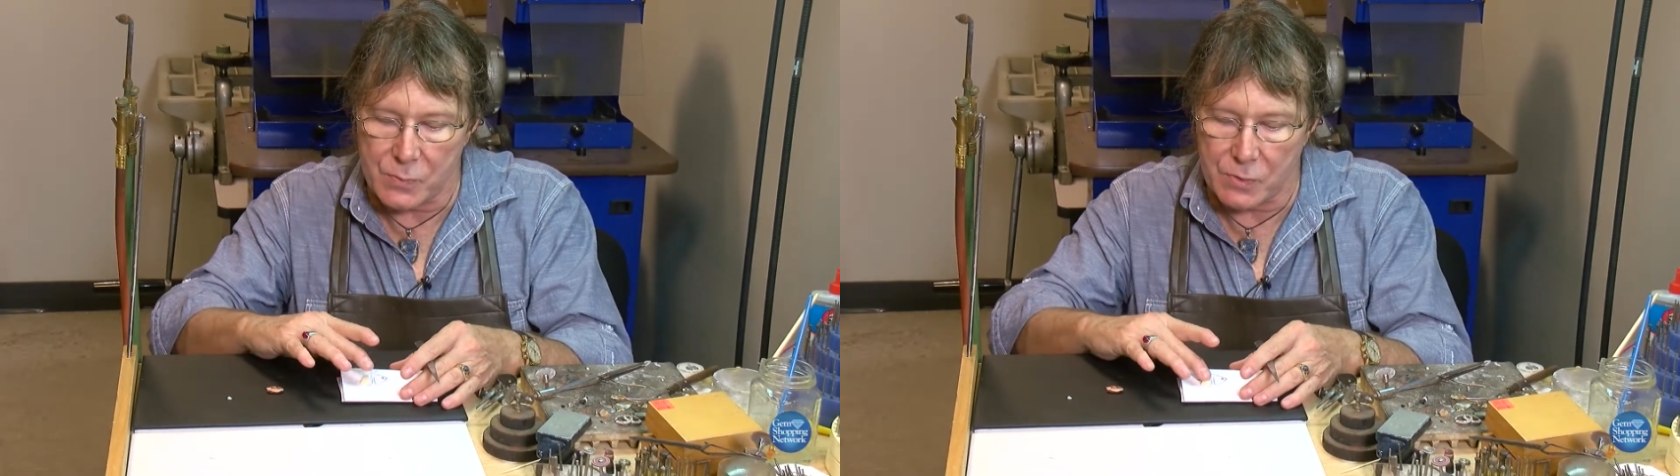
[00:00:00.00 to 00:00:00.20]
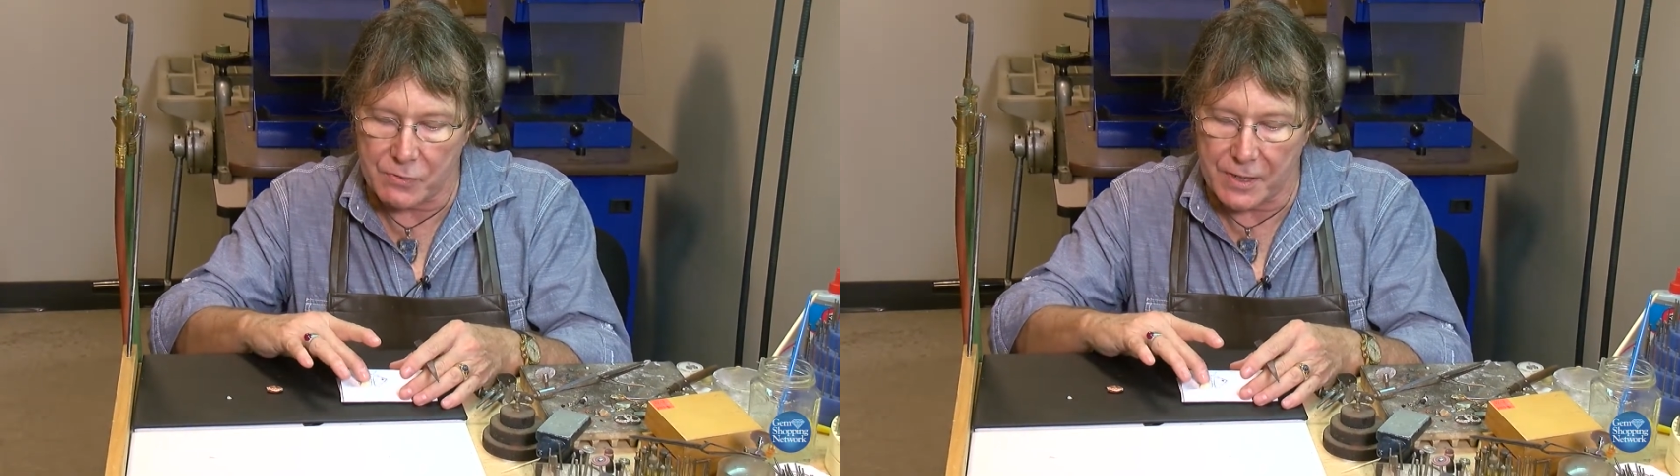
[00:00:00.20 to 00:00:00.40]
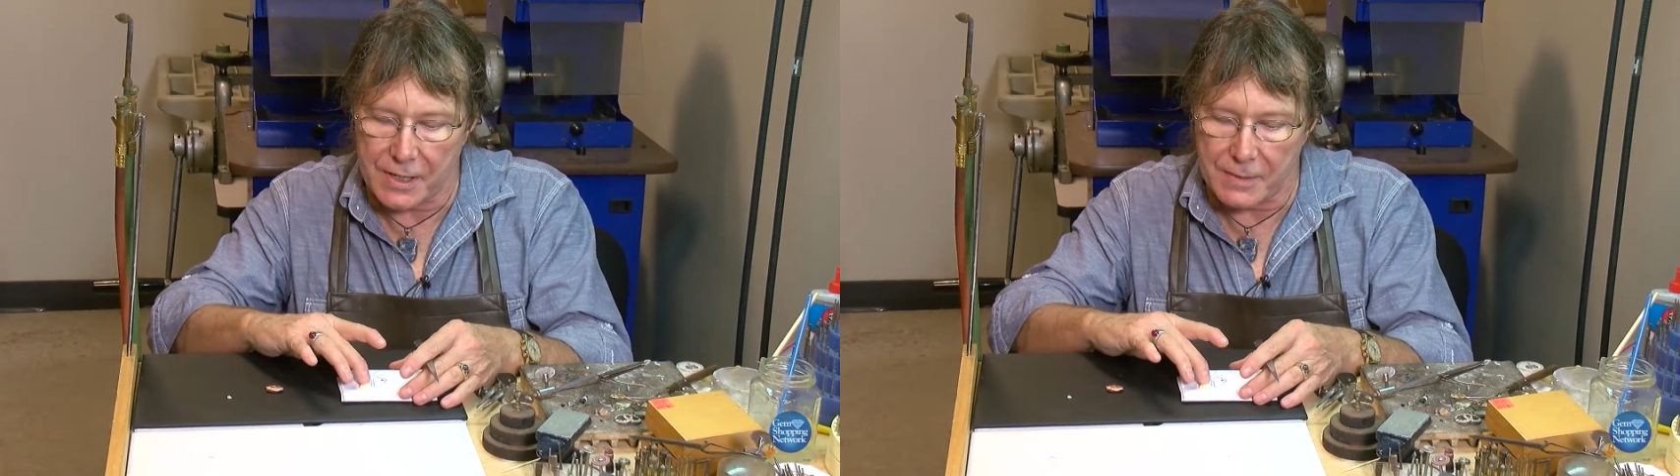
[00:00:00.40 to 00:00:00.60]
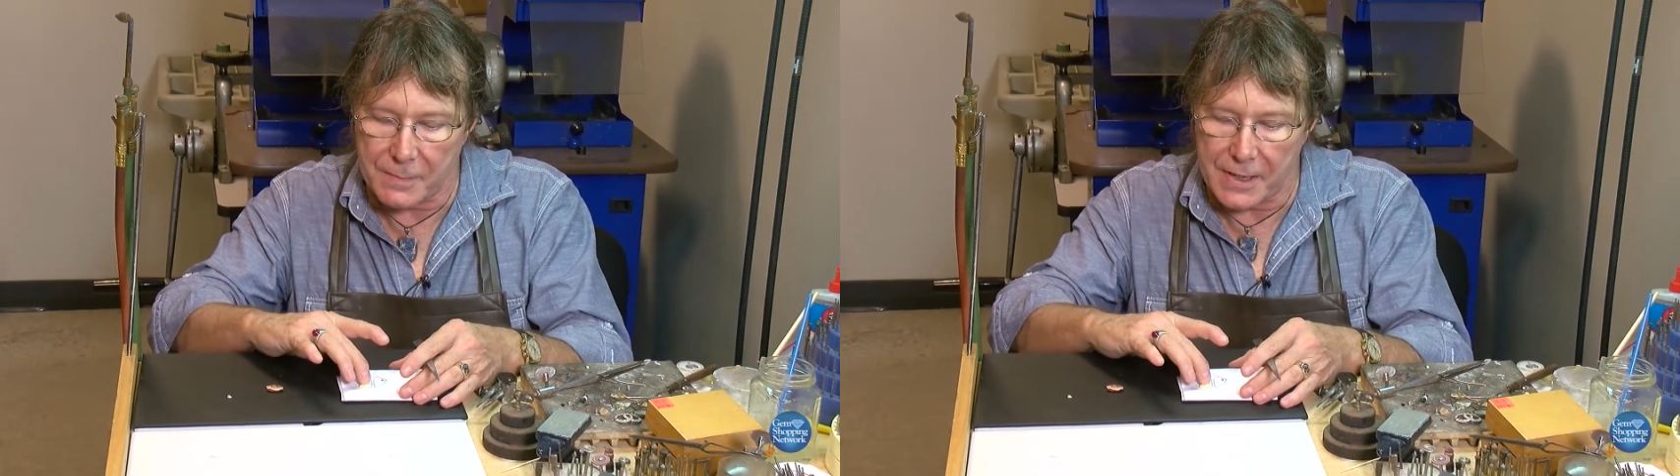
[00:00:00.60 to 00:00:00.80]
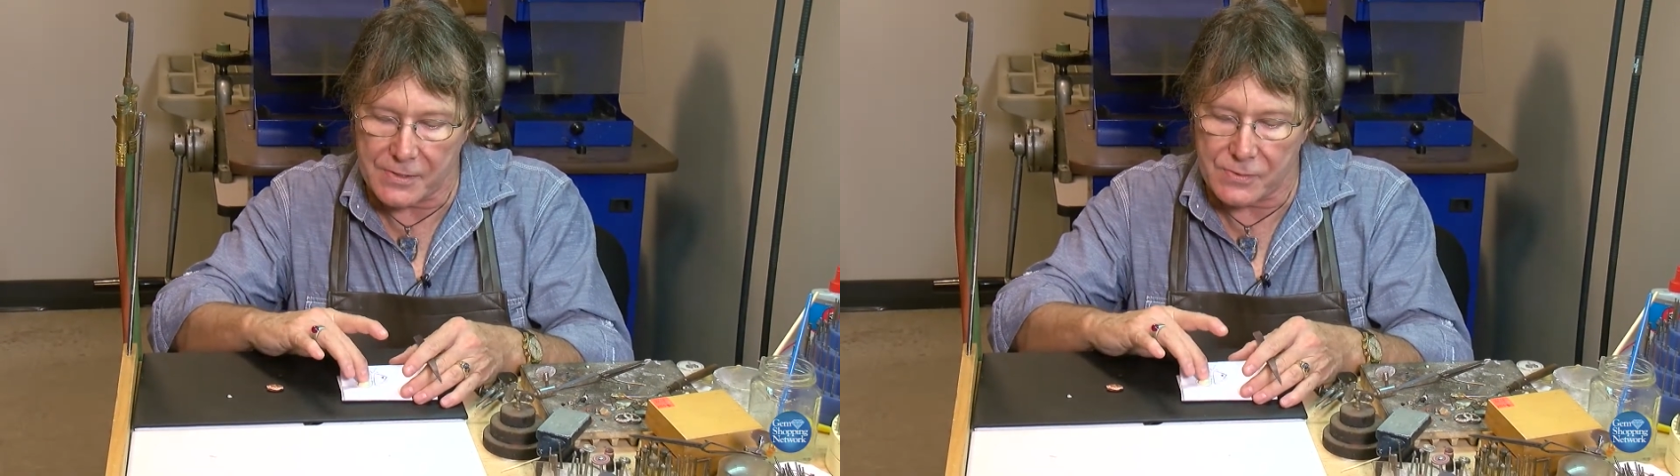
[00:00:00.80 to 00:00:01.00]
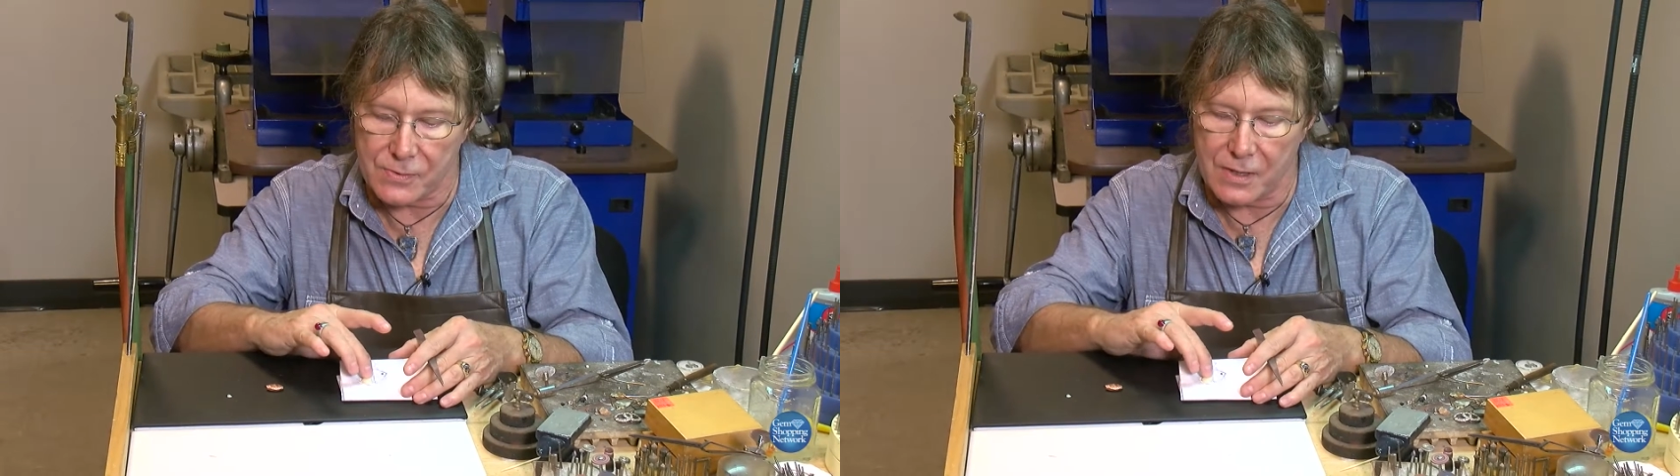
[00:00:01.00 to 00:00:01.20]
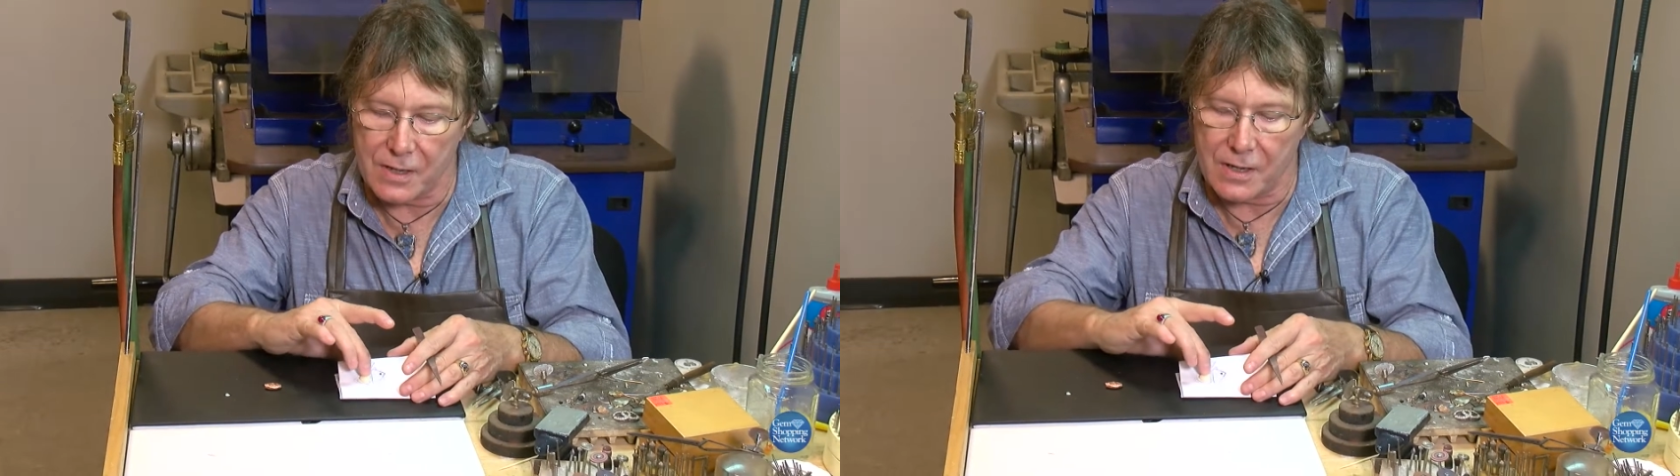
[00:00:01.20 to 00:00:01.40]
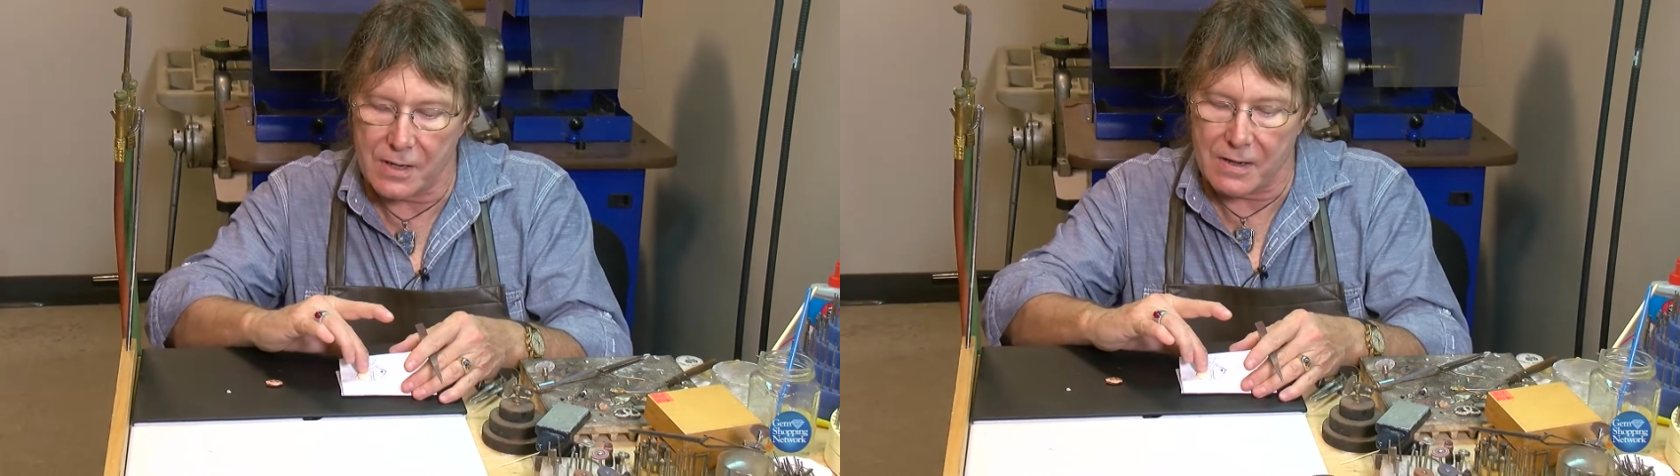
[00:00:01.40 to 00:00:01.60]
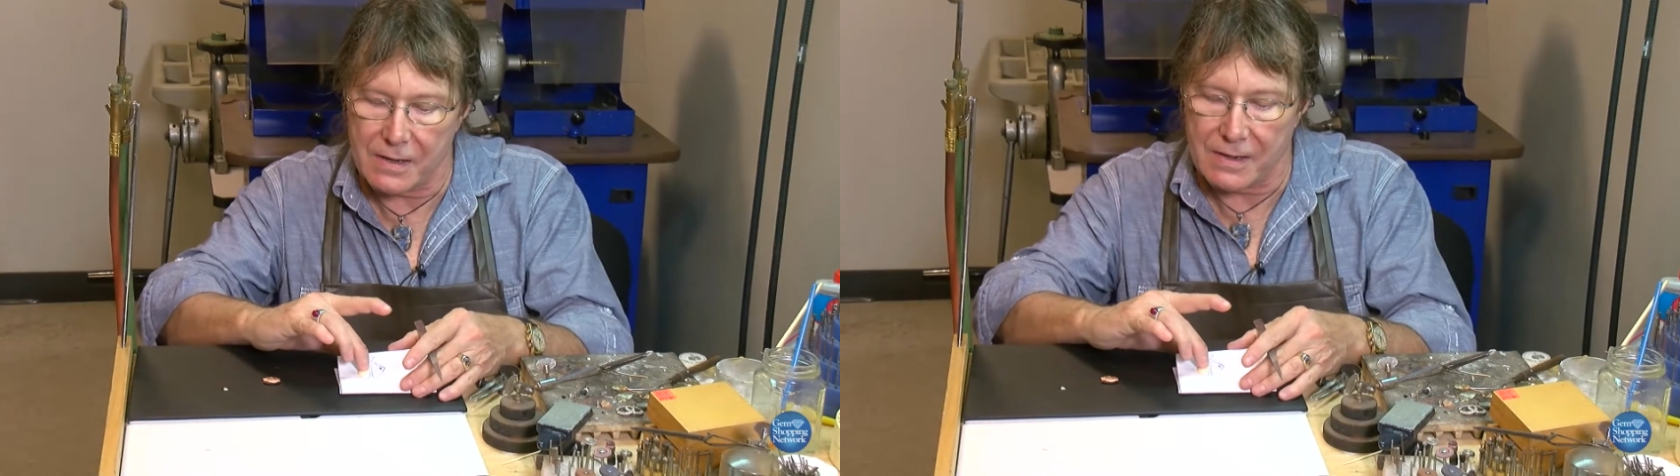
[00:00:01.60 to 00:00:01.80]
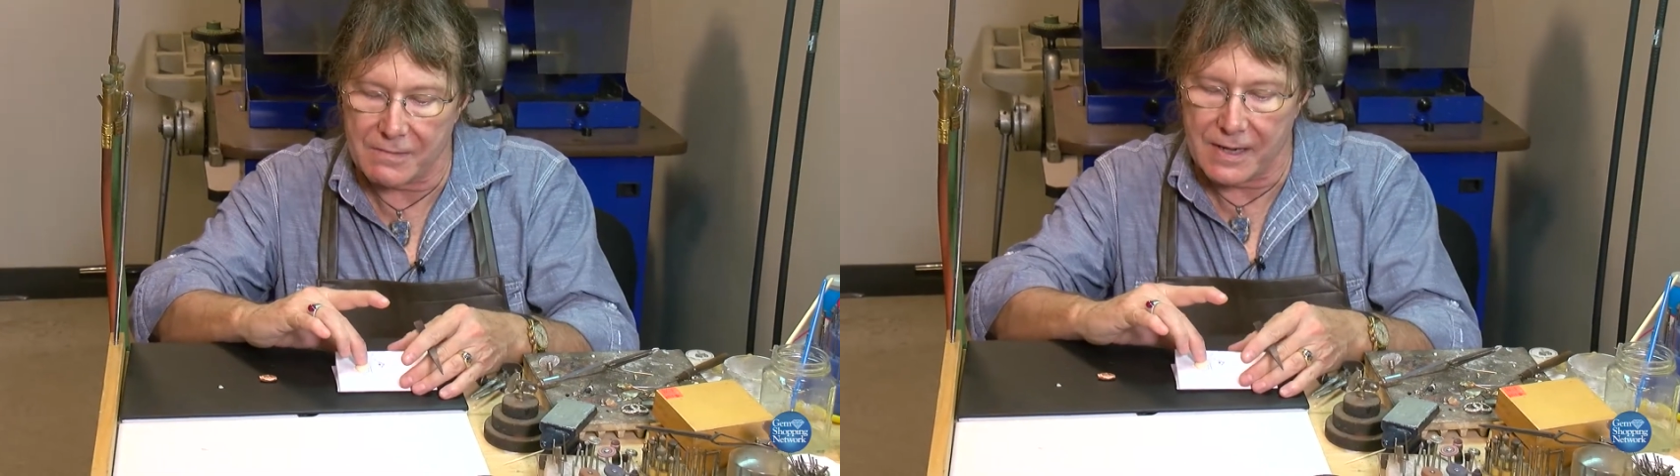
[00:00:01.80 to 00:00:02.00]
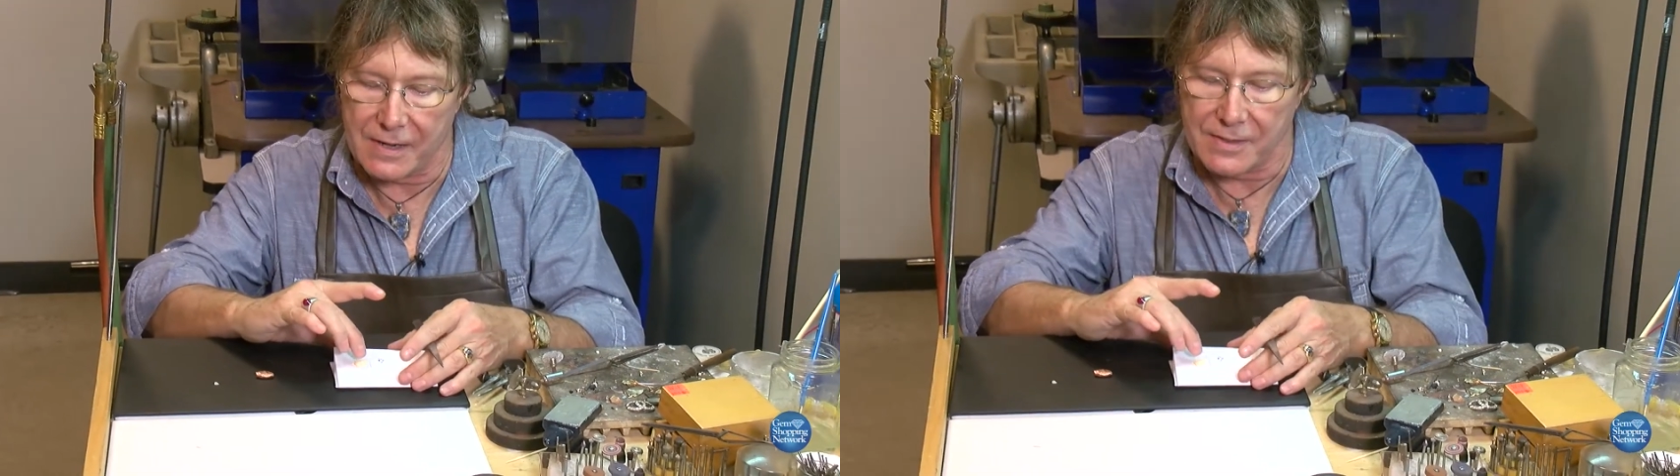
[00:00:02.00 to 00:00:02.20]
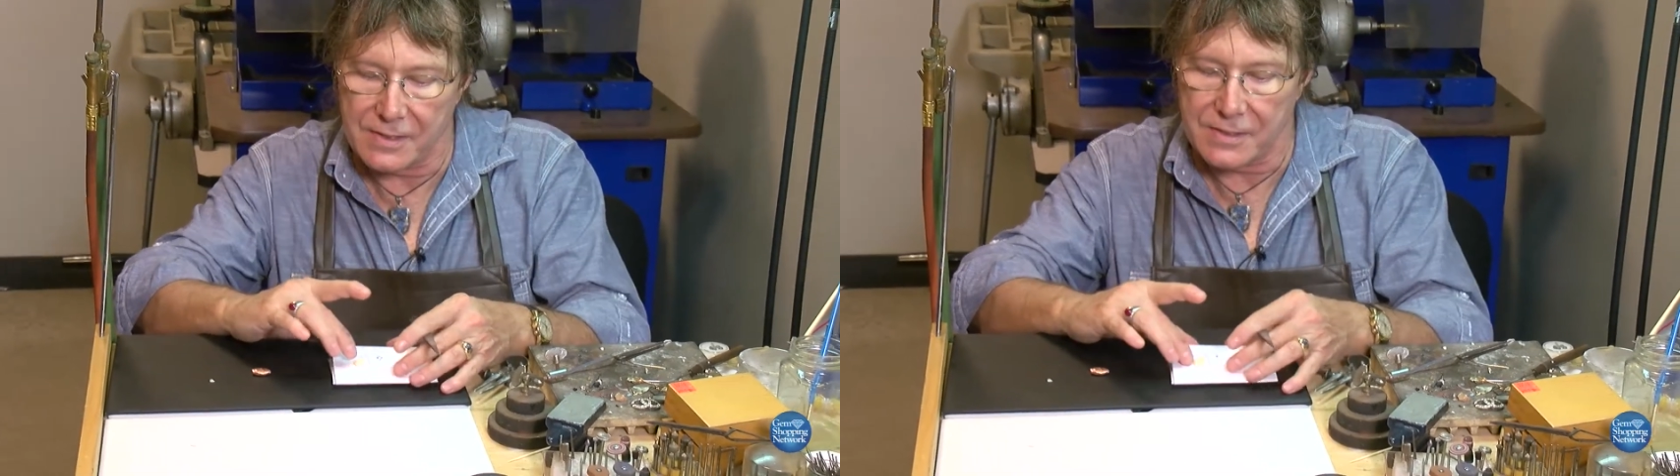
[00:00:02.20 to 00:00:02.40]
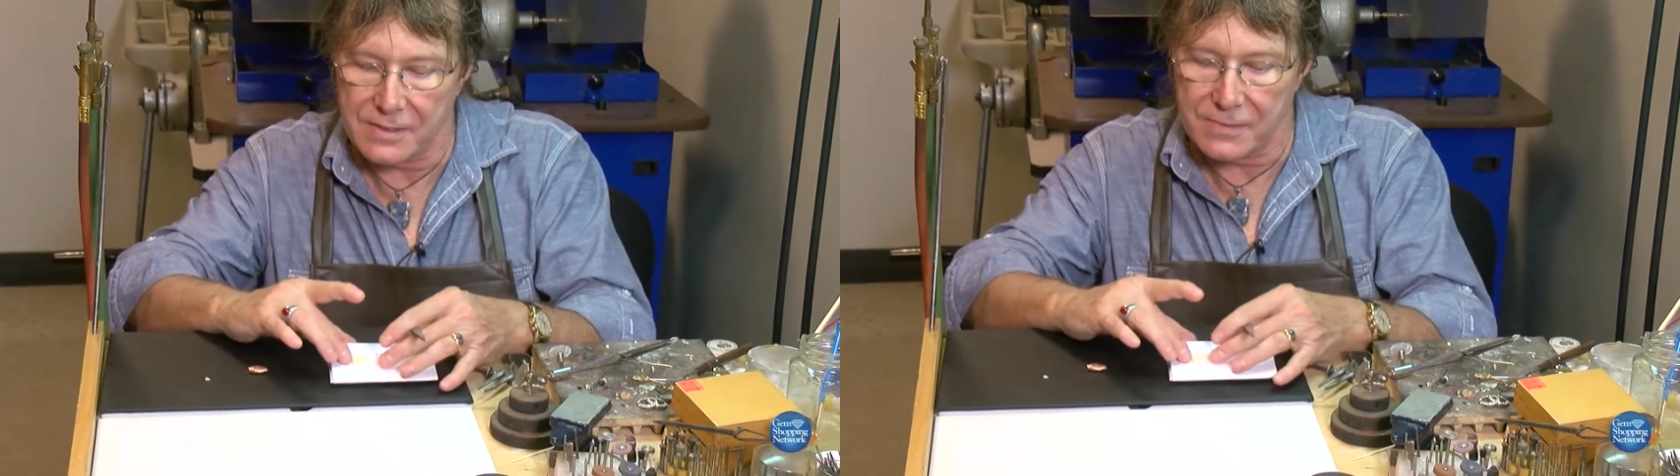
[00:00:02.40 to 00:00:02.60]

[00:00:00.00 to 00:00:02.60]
we'll create a bezel around it.